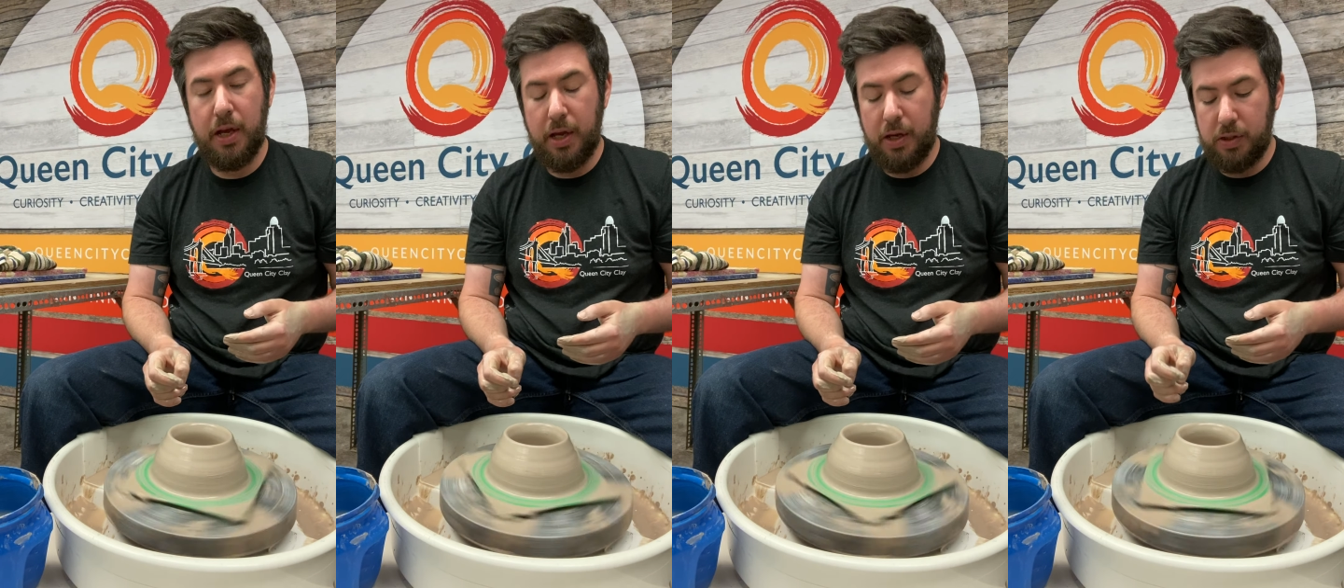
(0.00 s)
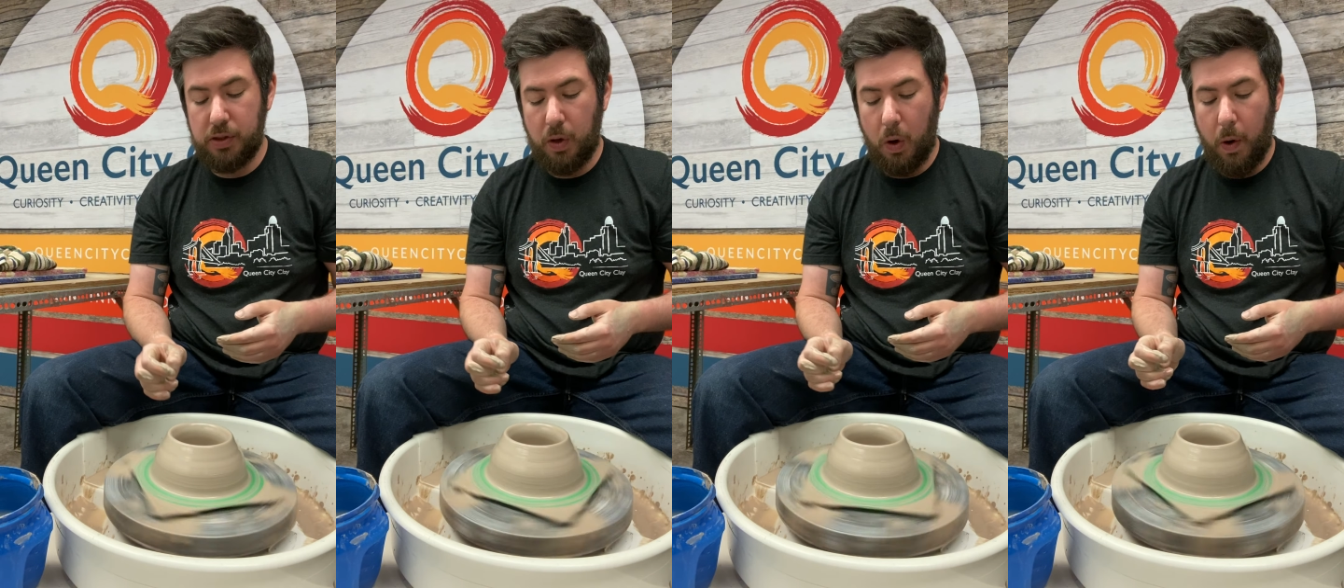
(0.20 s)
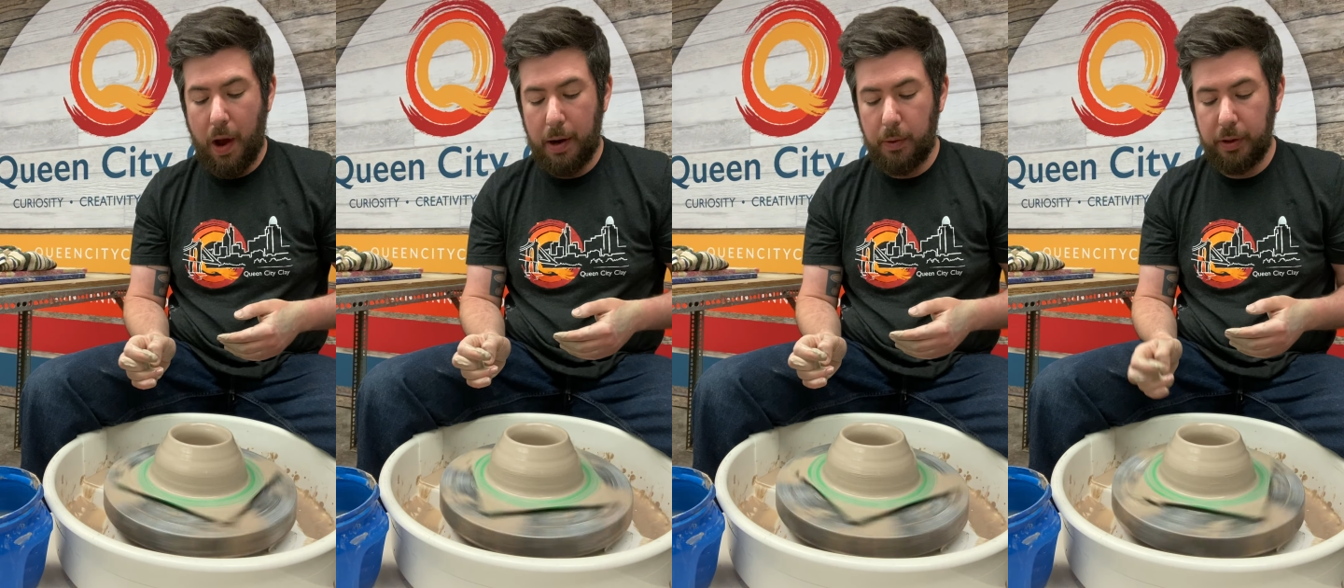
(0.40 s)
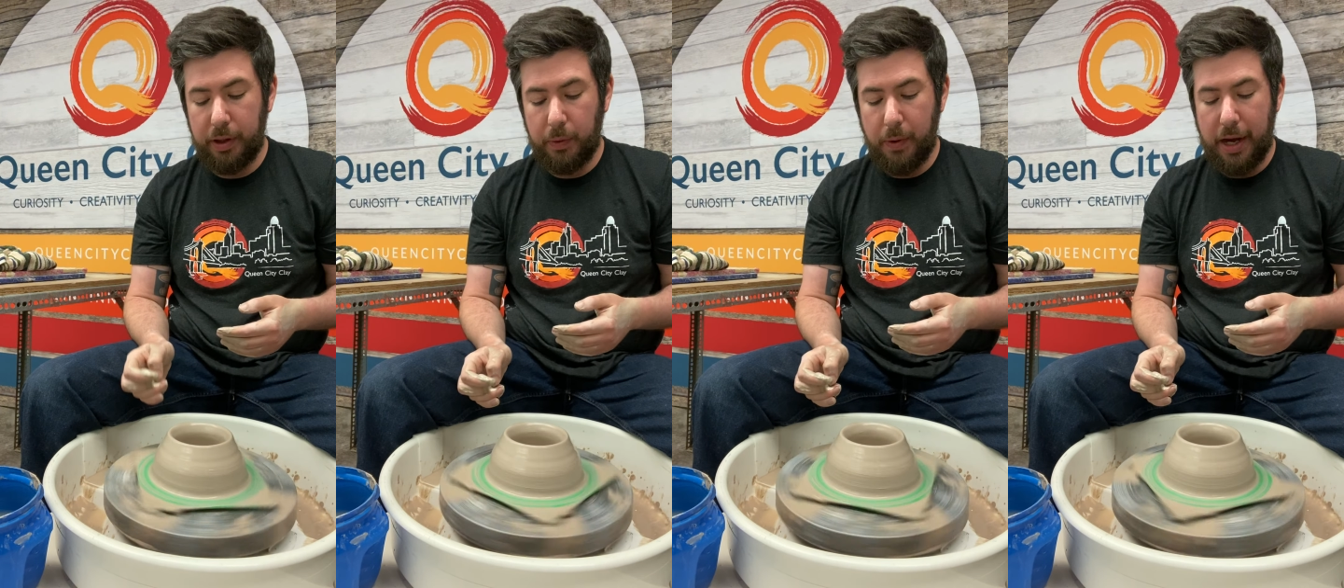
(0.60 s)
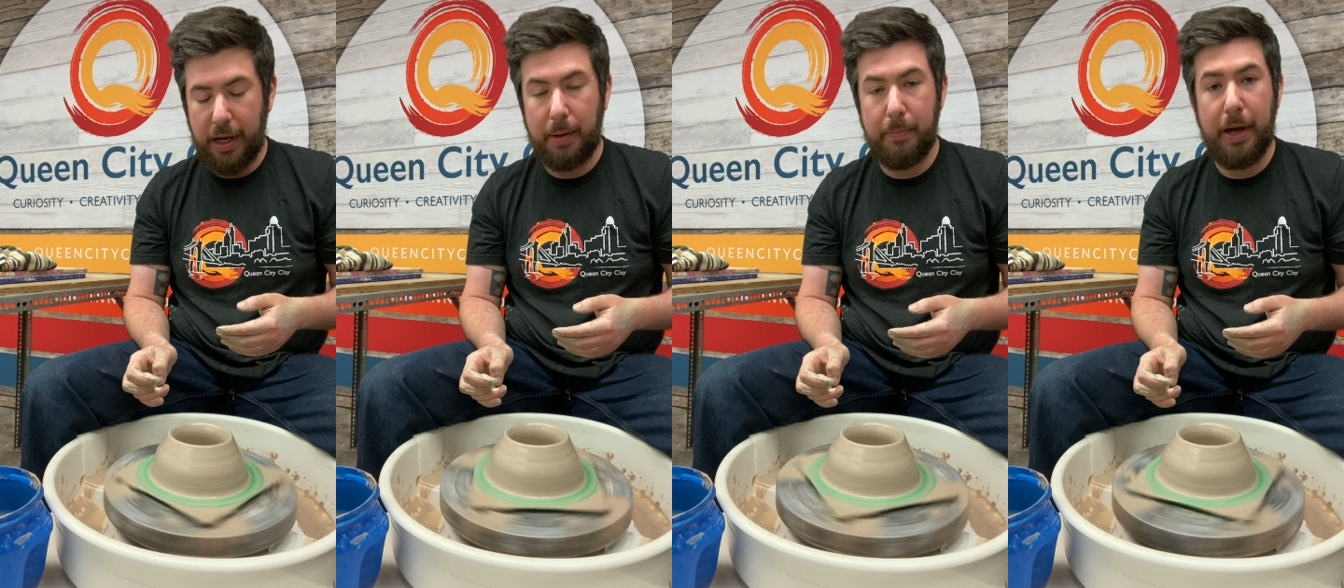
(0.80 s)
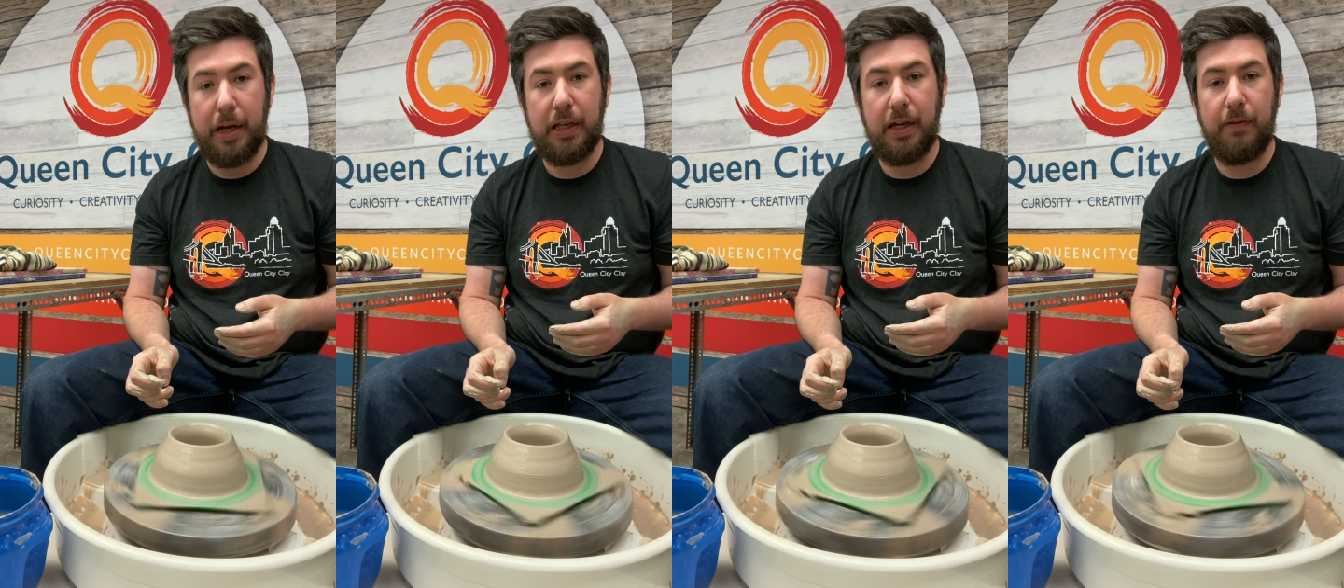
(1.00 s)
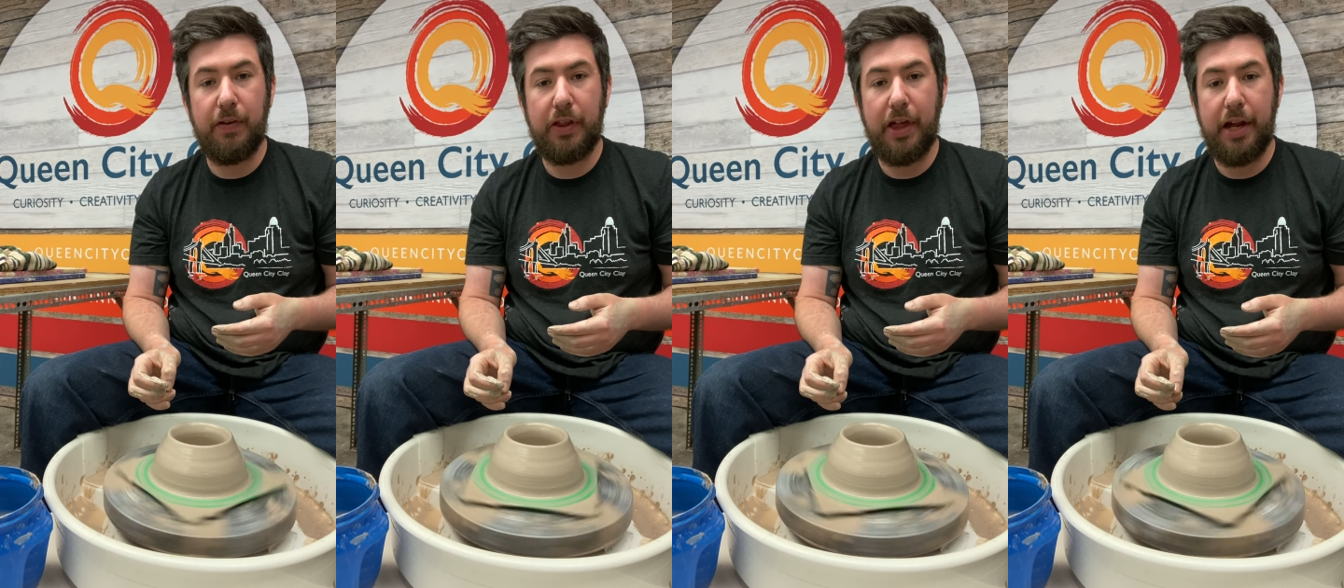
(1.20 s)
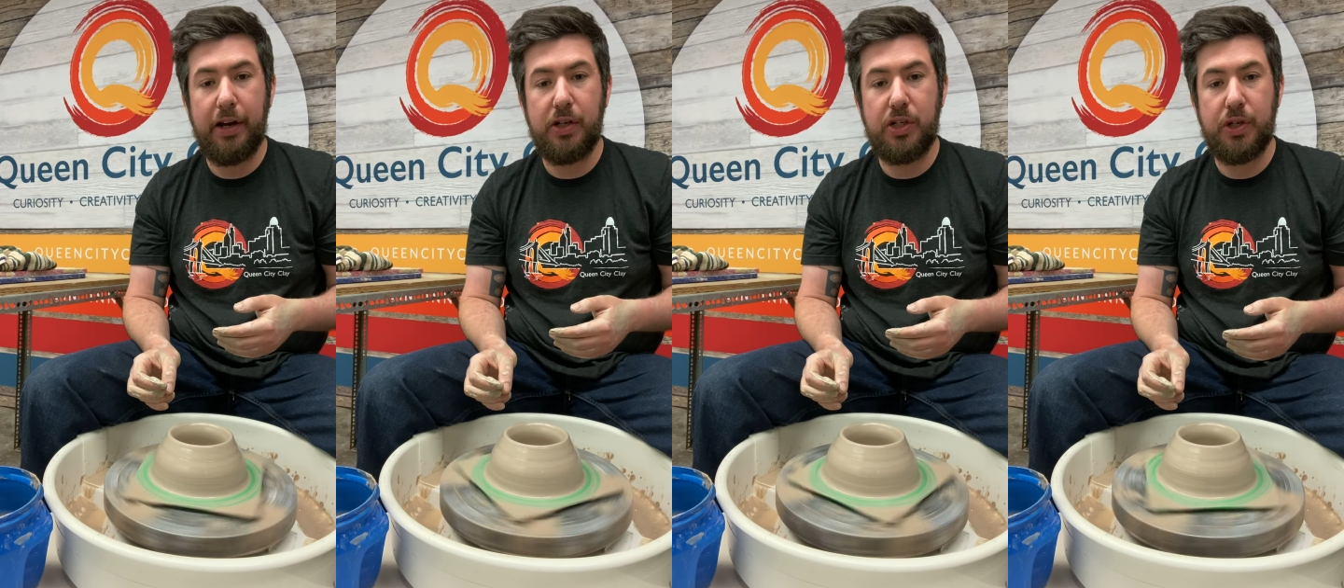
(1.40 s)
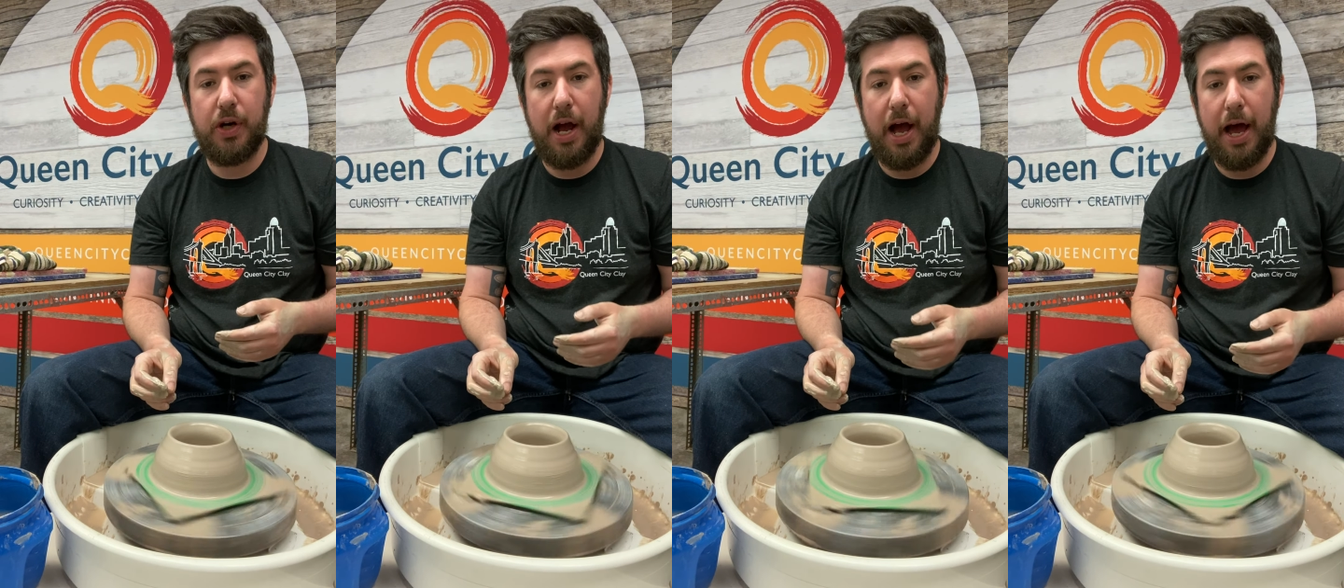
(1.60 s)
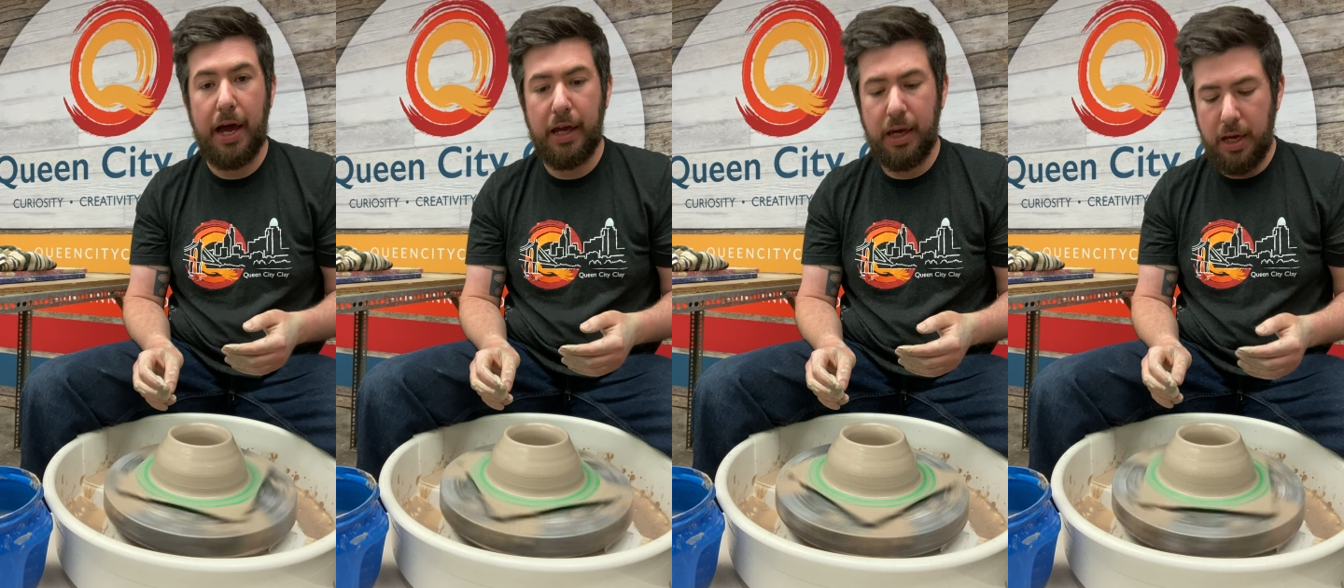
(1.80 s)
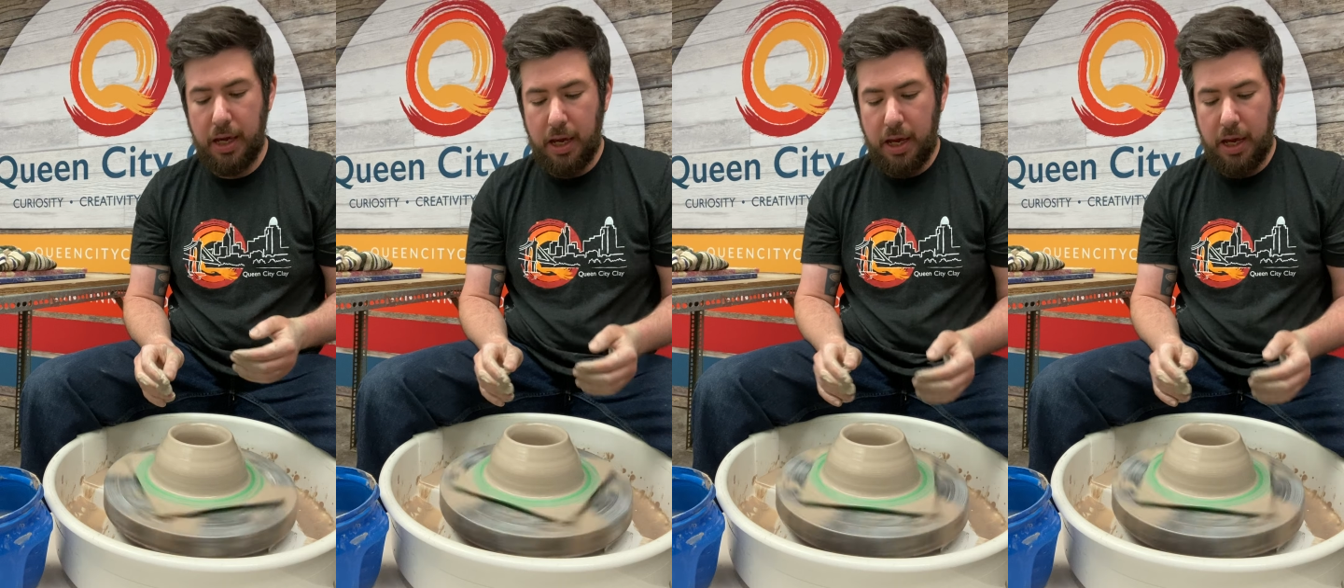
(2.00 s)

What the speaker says: So I really recommend giving that a try,